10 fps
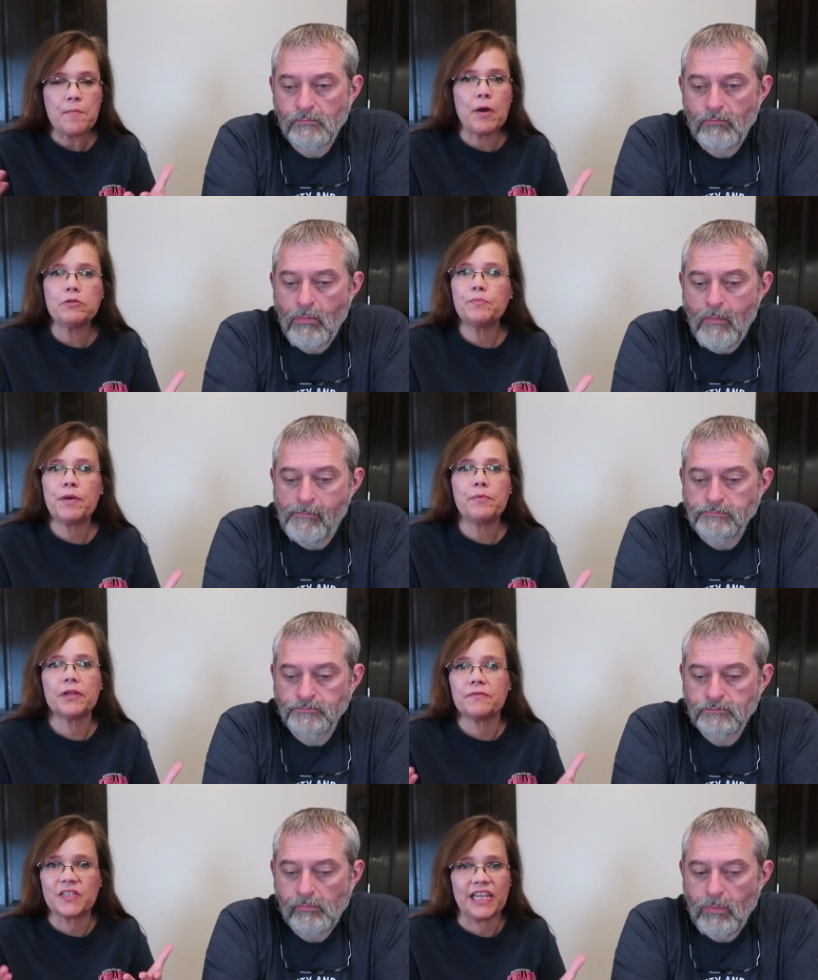Speaker 1: most
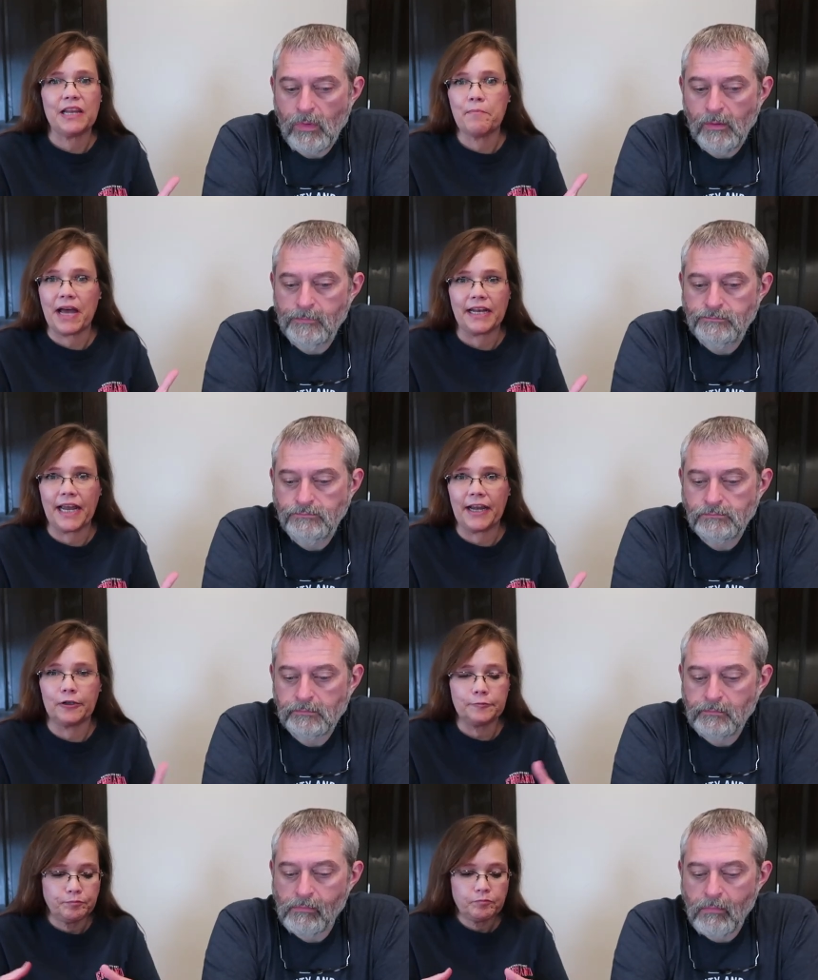people have seen it by
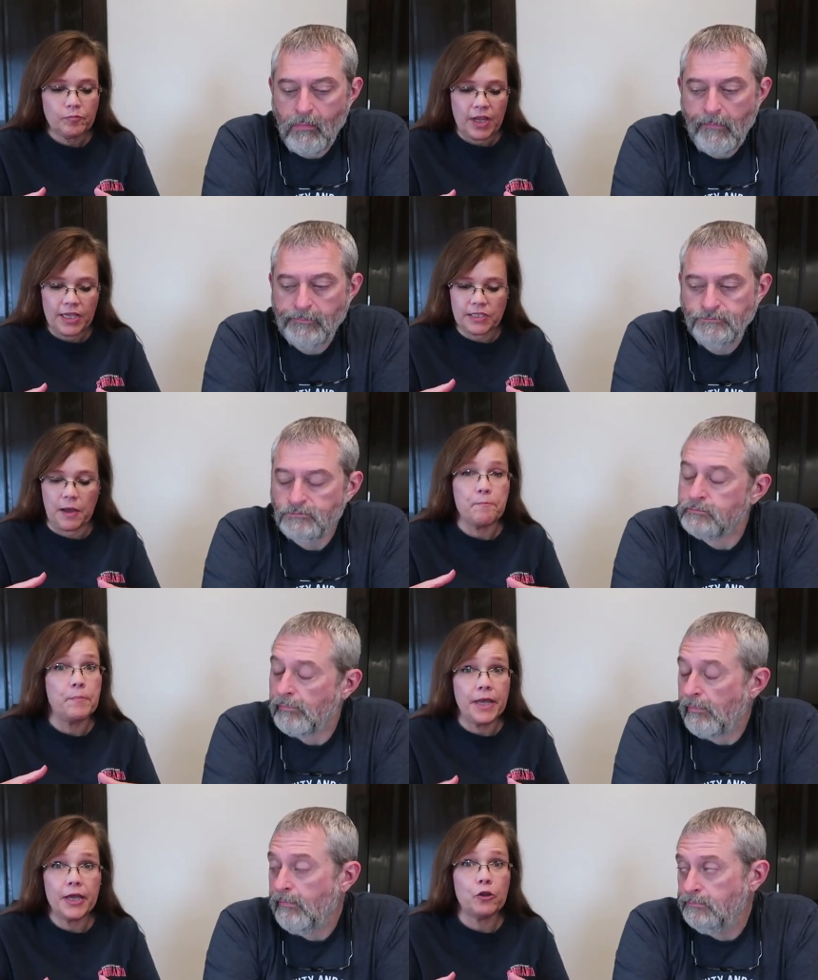now. It's a
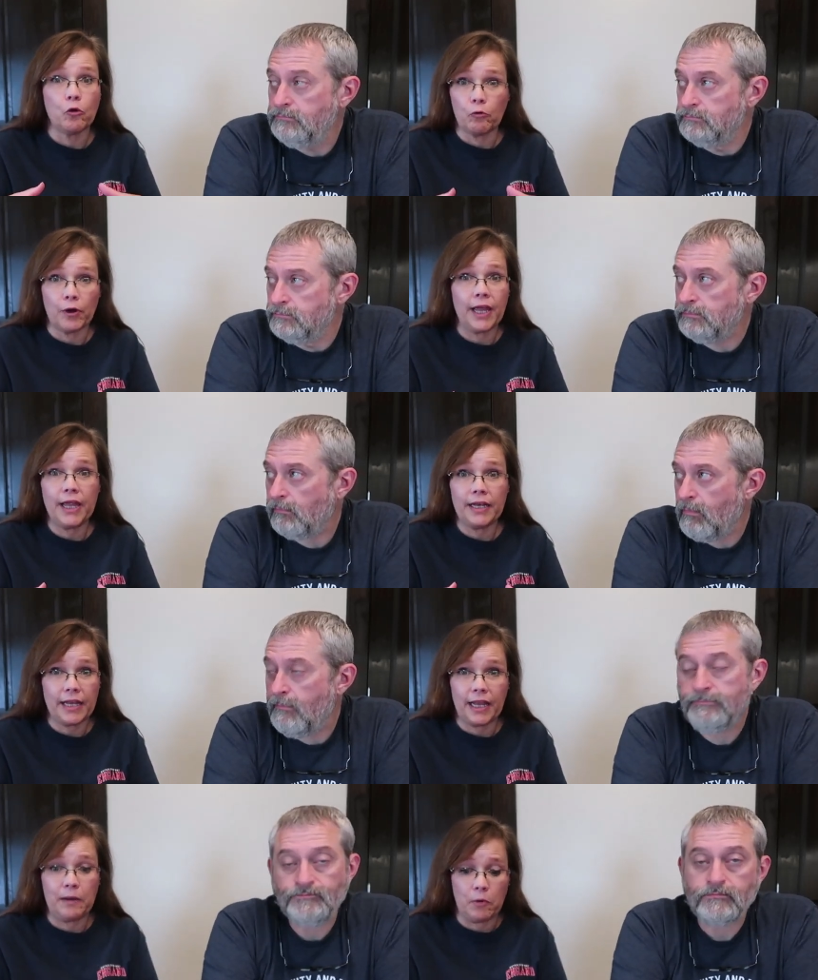big red
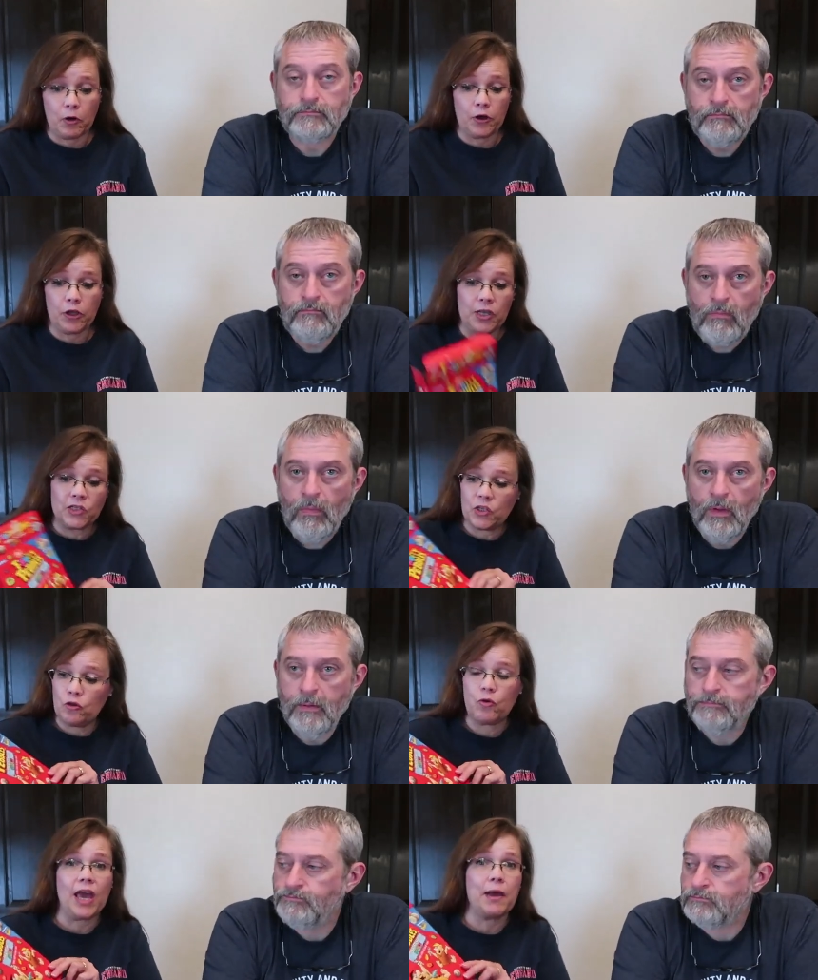candy bar.
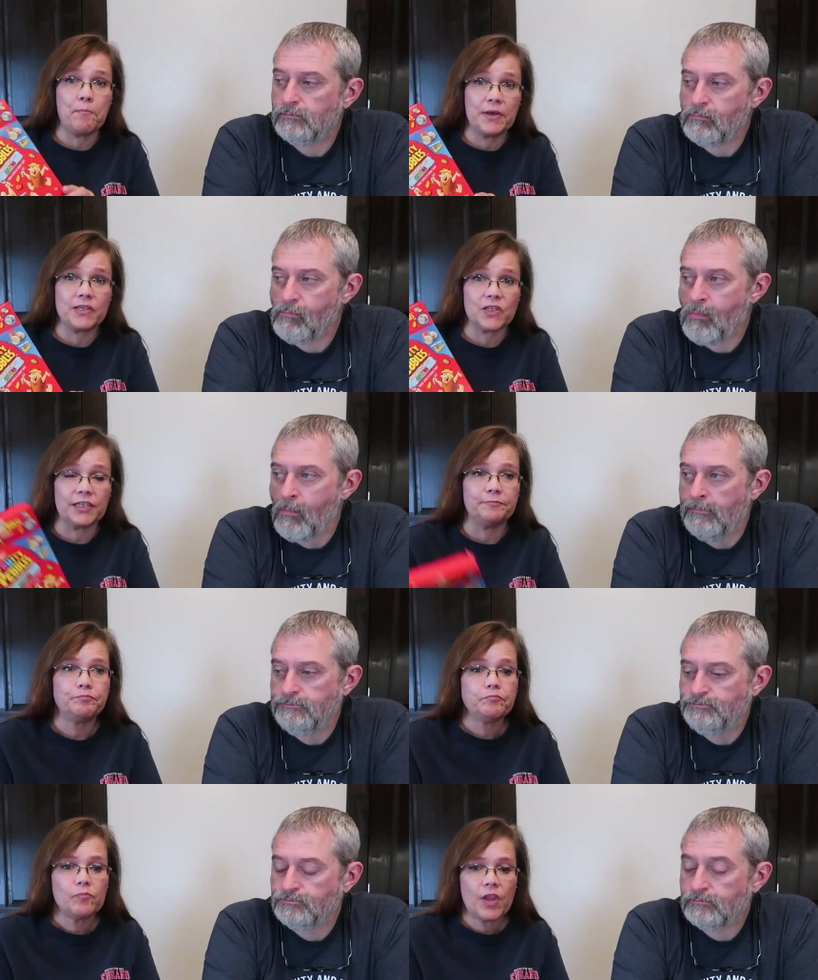You can't miss it.
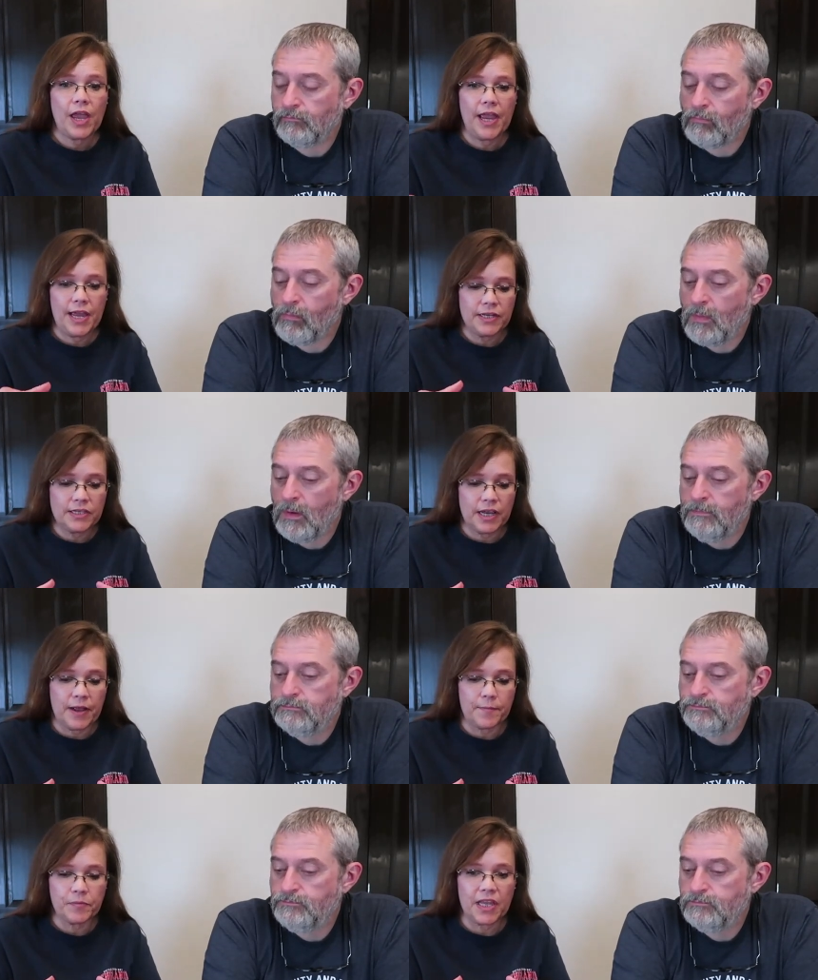
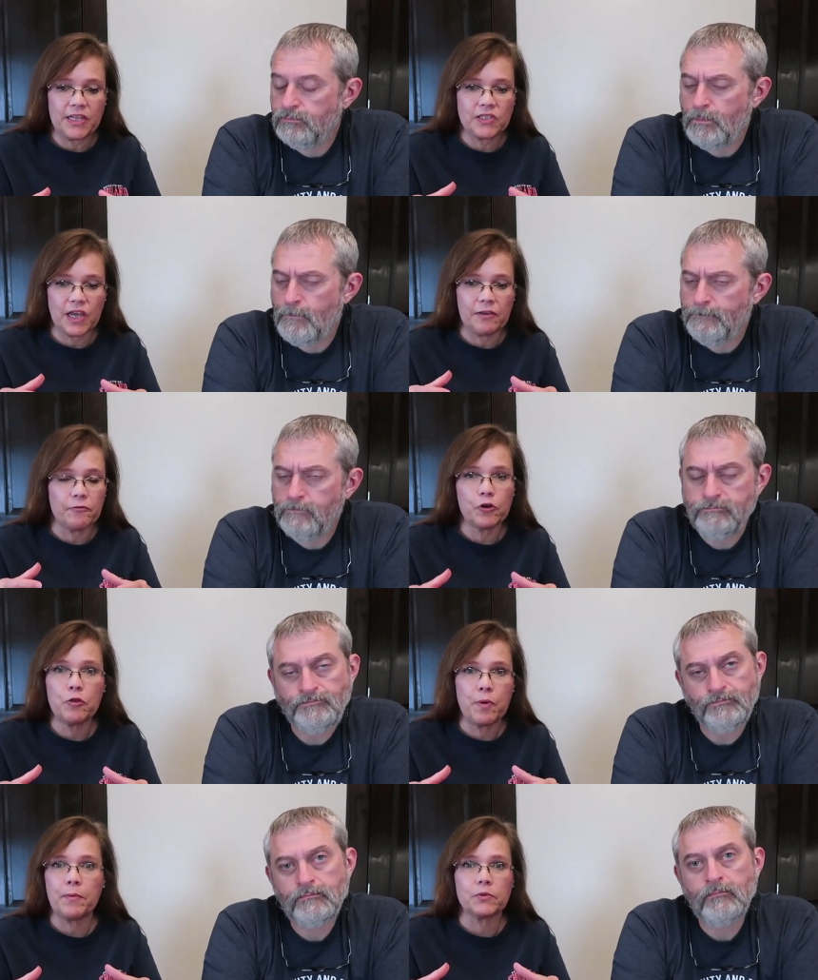And it's a
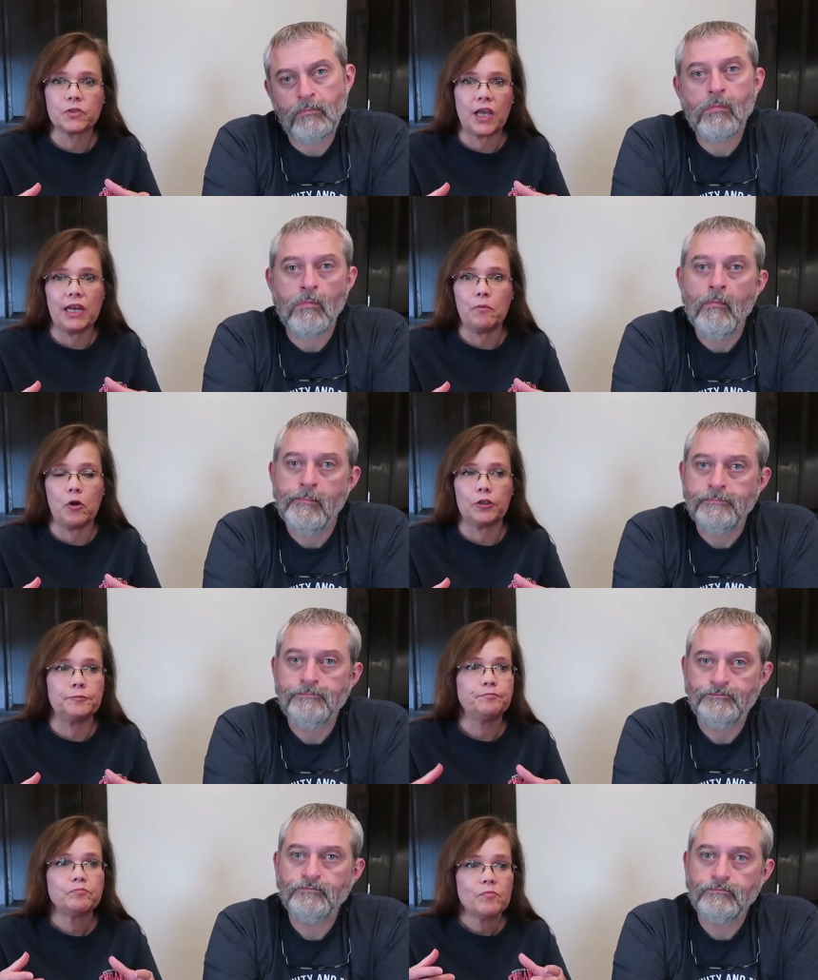Fruity Pebbles candy
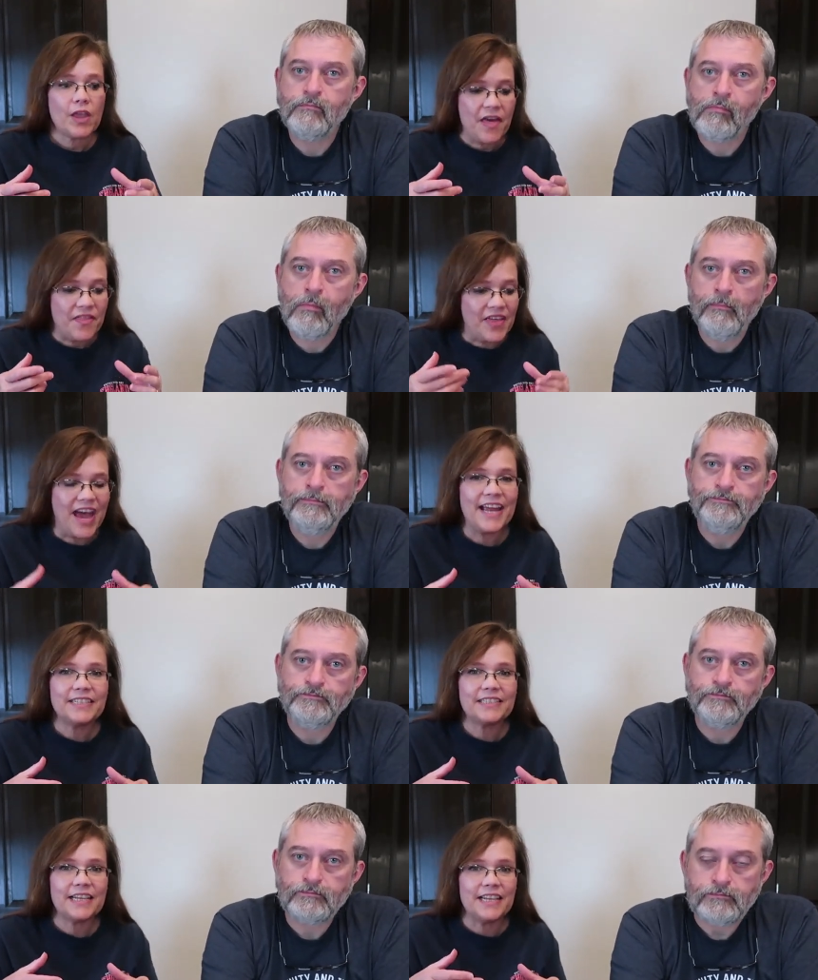bar.
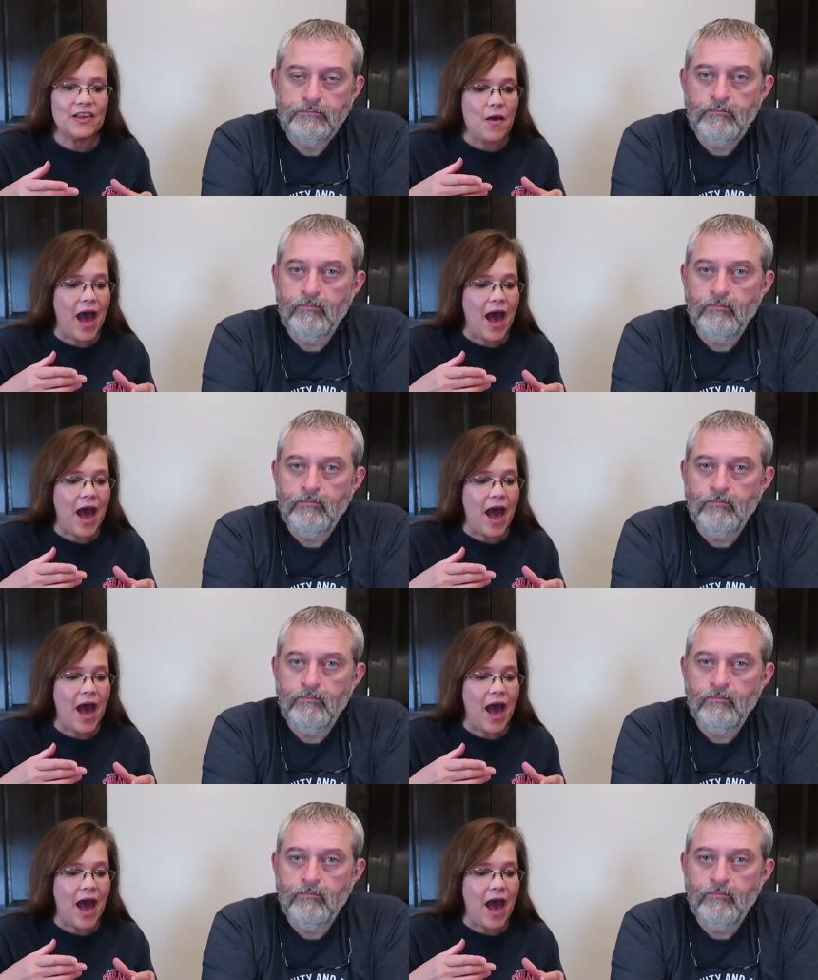I